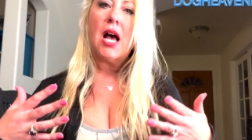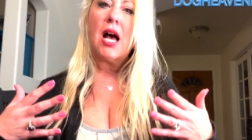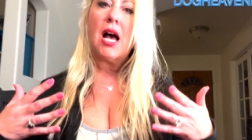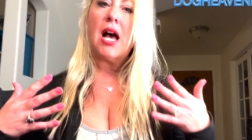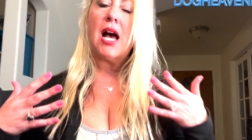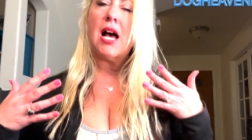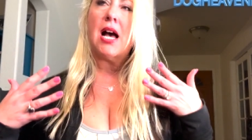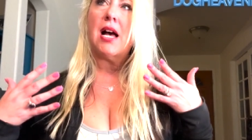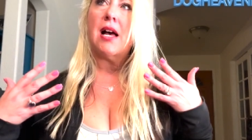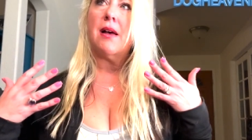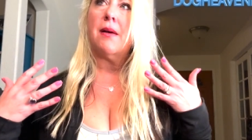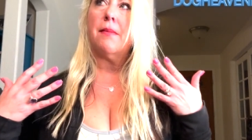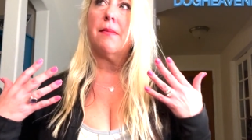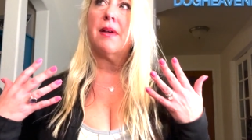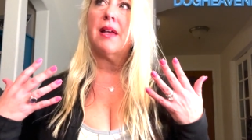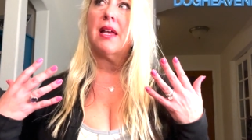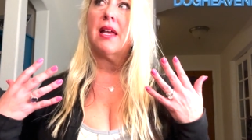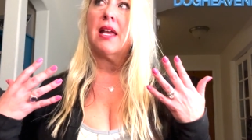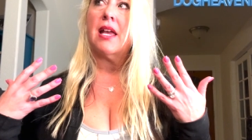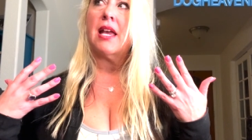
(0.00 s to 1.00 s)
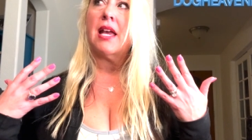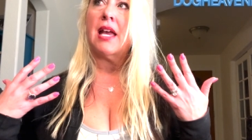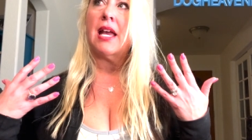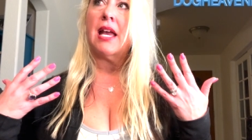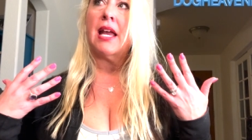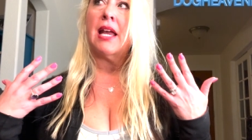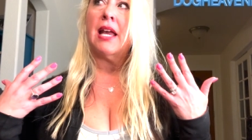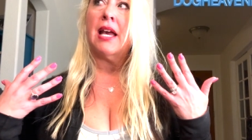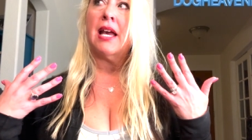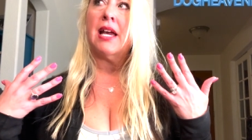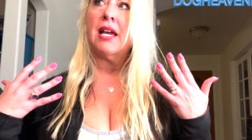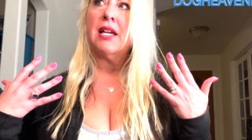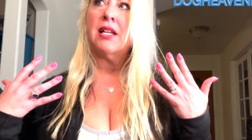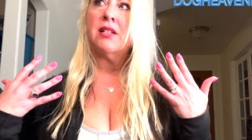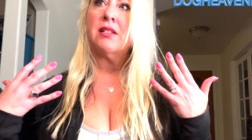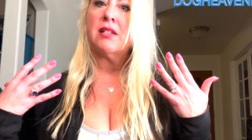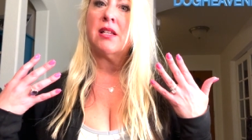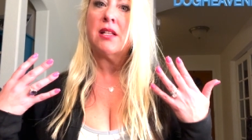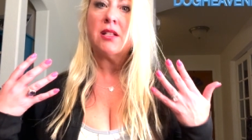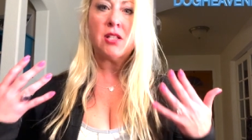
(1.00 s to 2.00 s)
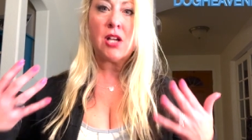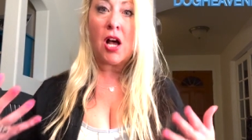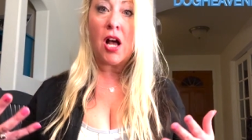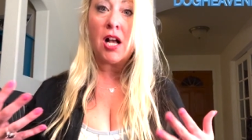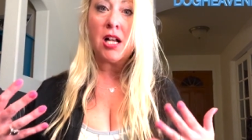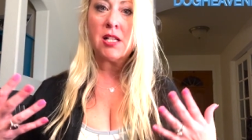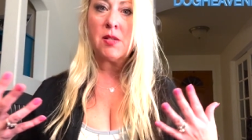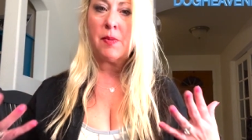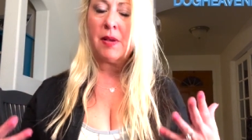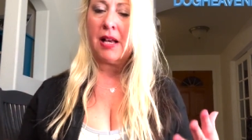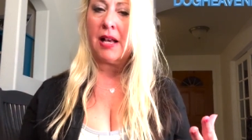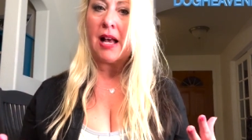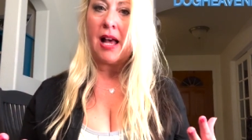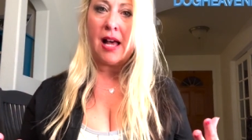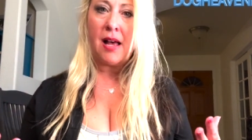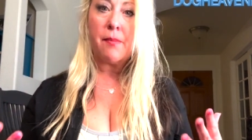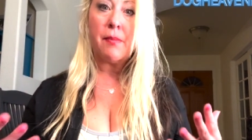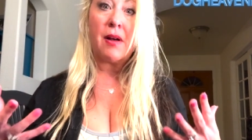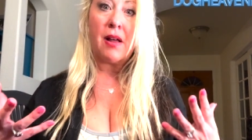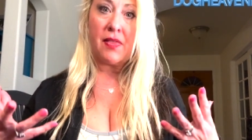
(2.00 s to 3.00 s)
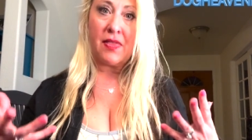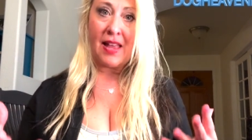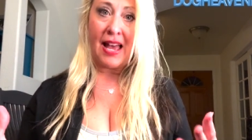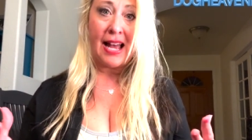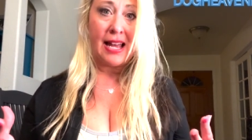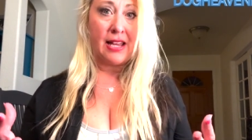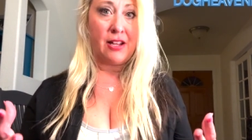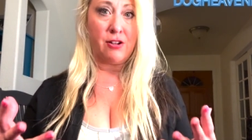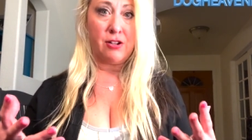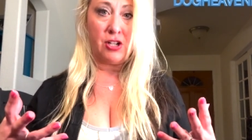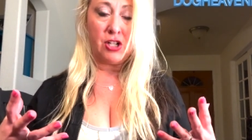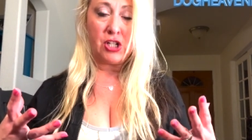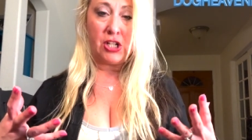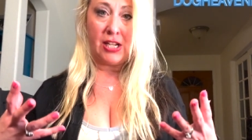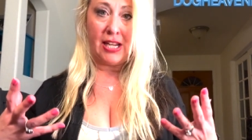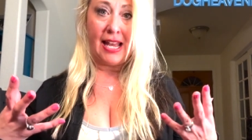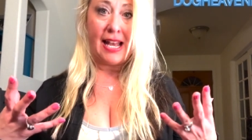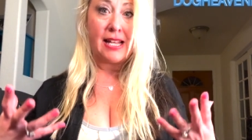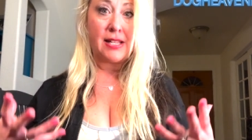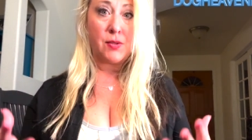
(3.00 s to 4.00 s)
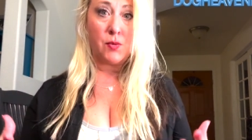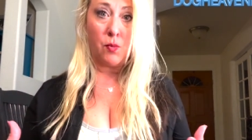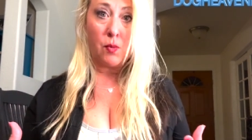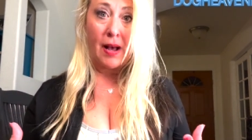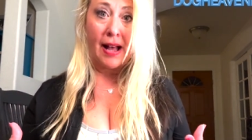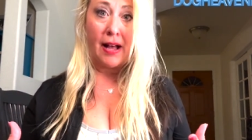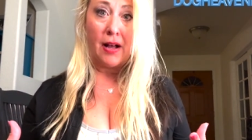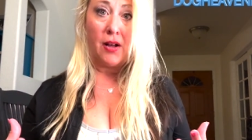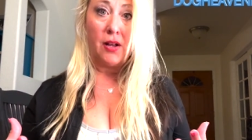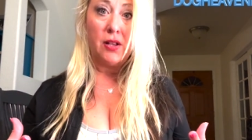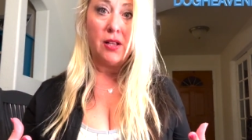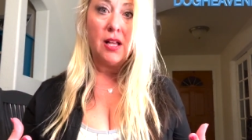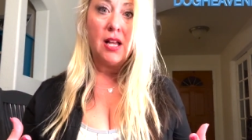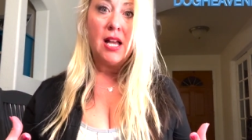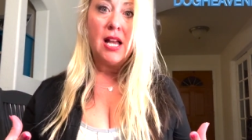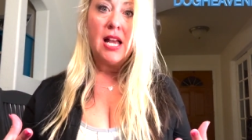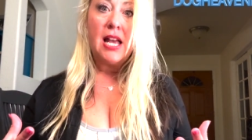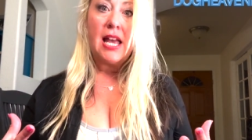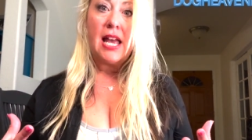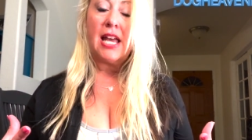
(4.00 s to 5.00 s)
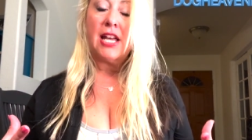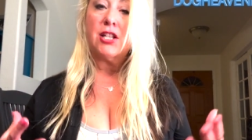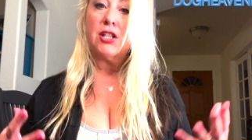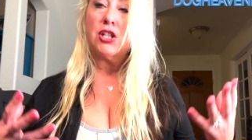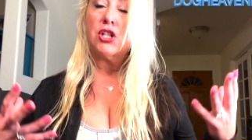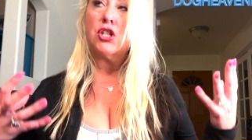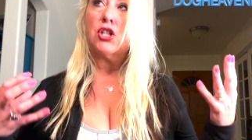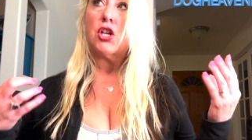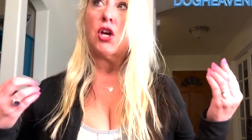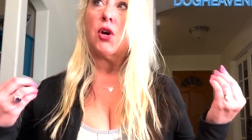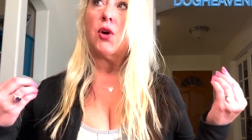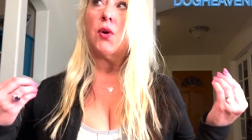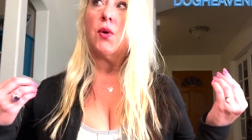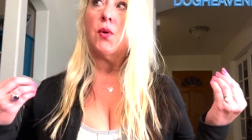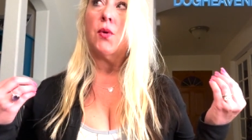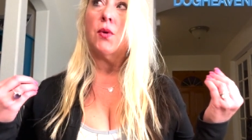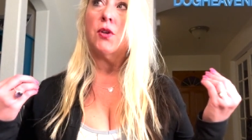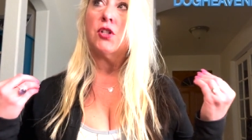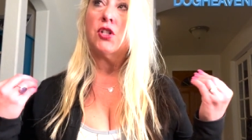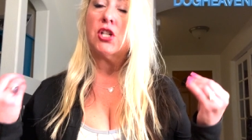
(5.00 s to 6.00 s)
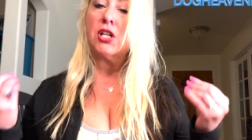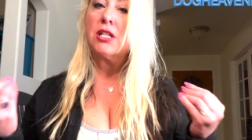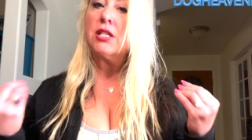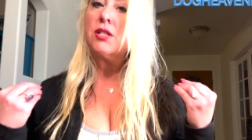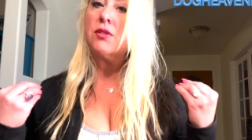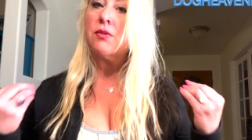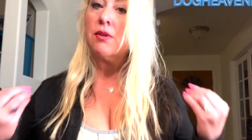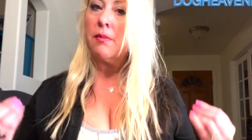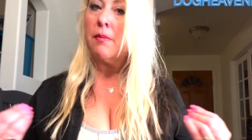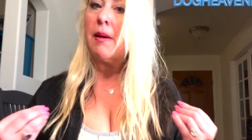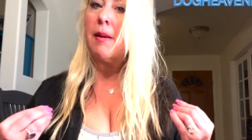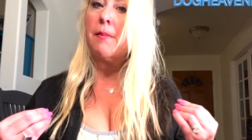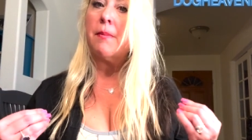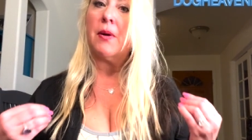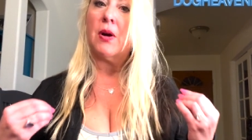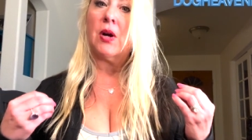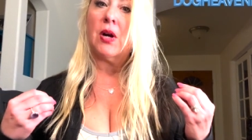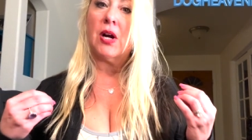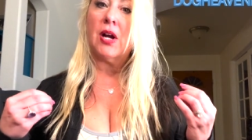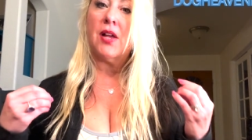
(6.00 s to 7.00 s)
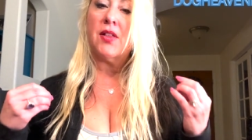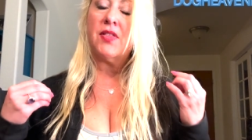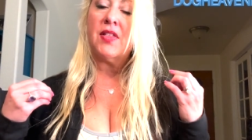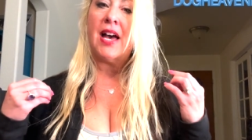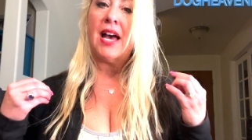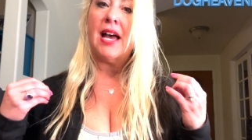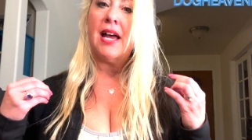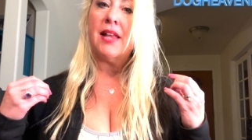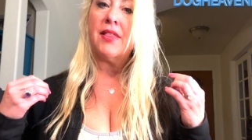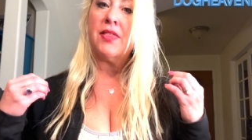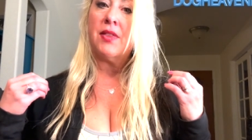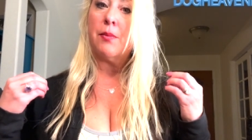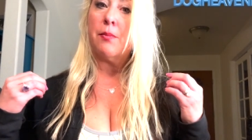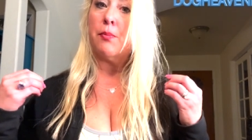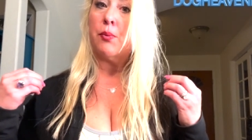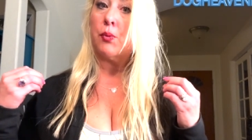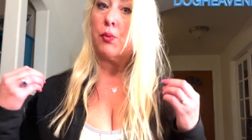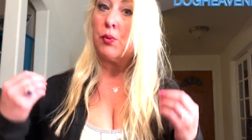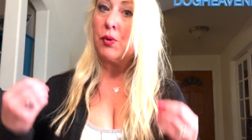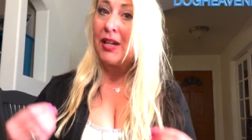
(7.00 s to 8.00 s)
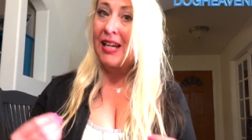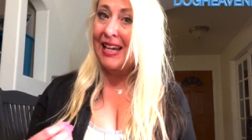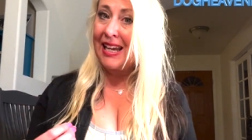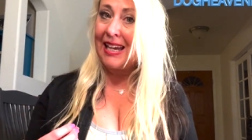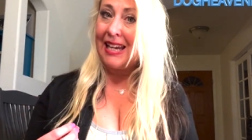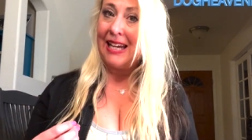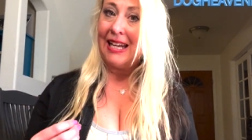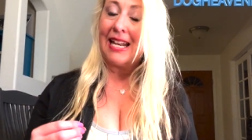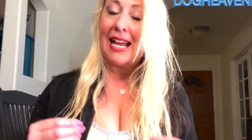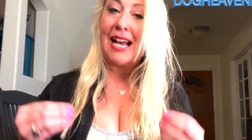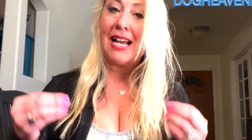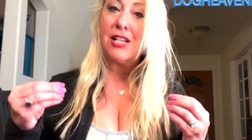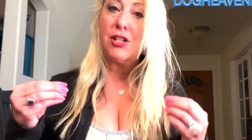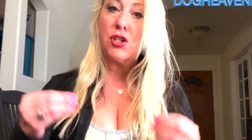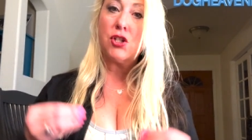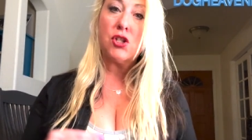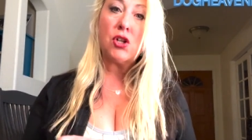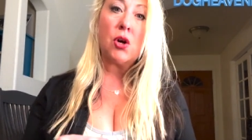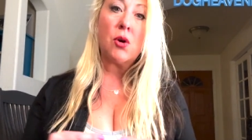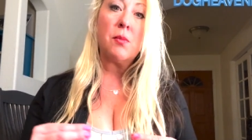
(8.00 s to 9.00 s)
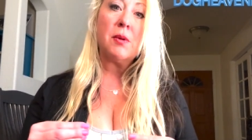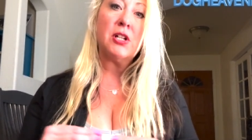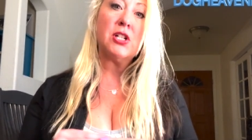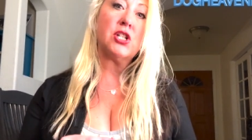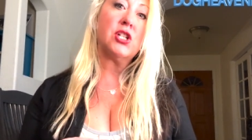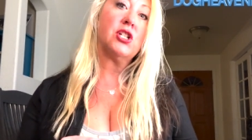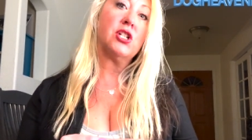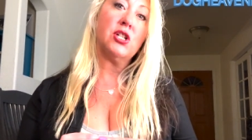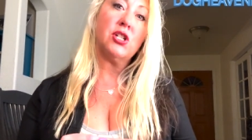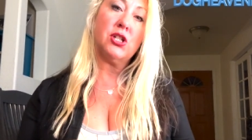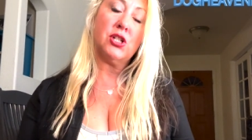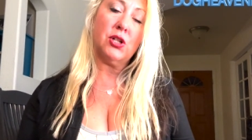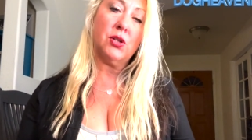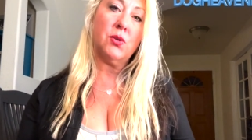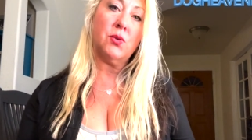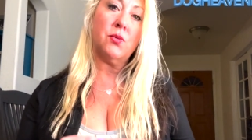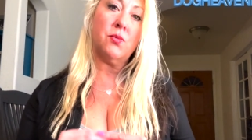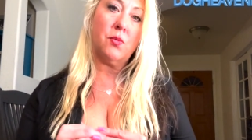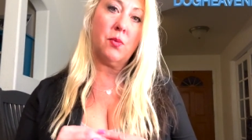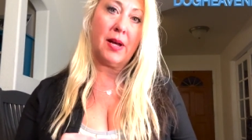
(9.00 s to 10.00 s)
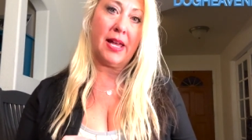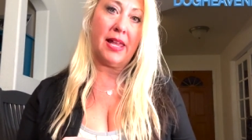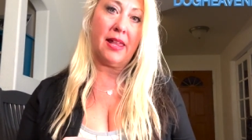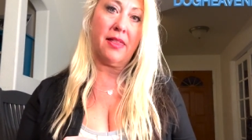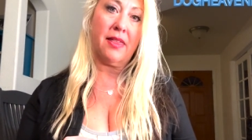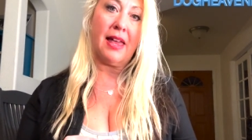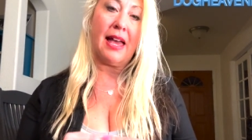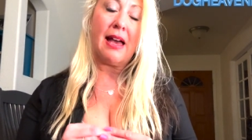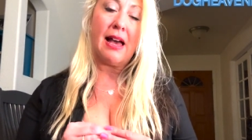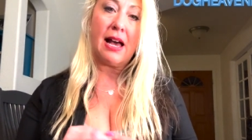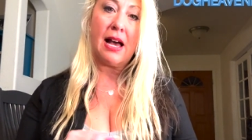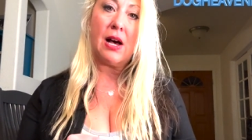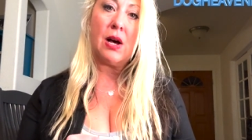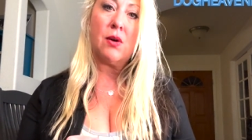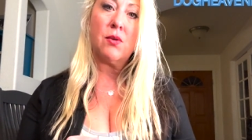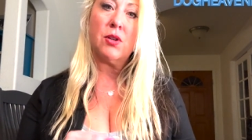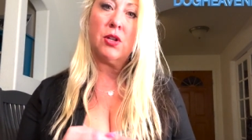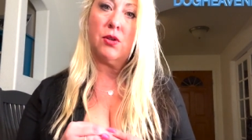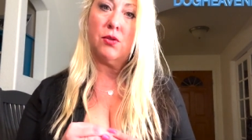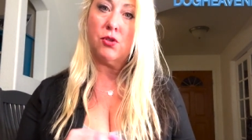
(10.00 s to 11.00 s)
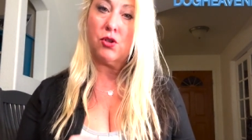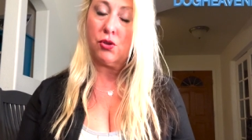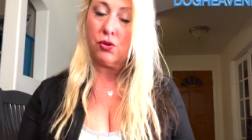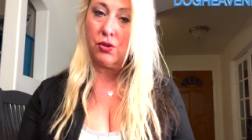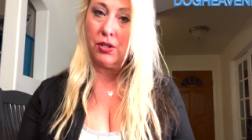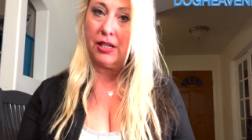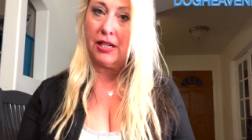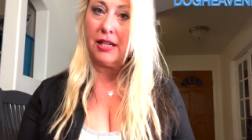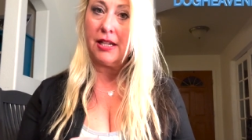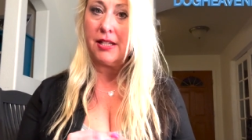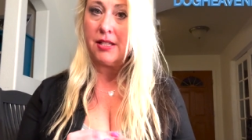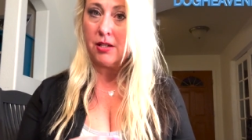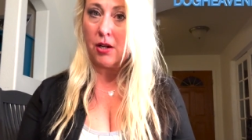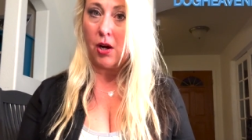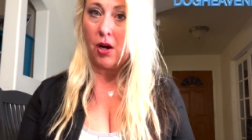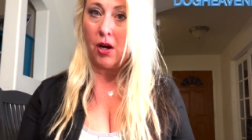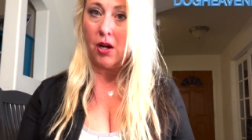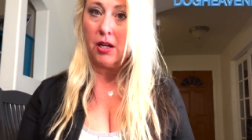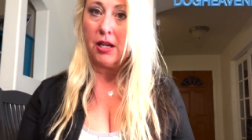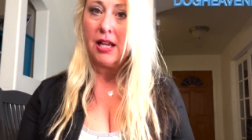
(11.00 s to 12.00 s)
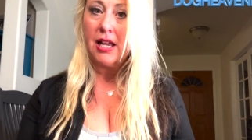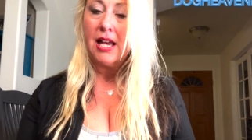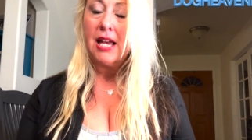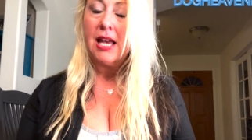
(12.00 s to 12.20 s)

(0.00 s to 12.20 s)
Um, and dogs pick up on that energy as well. And so just remember that the breed has so much to do with how you treat a dog.